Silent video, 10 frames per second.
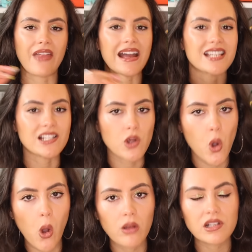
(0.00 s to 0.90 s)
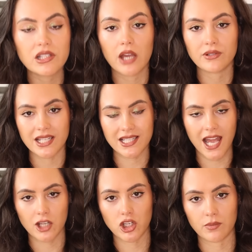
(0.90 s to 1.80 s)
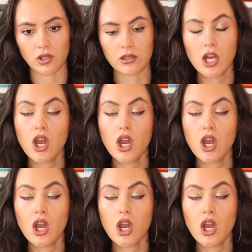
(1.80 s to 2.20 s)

that is also detachable.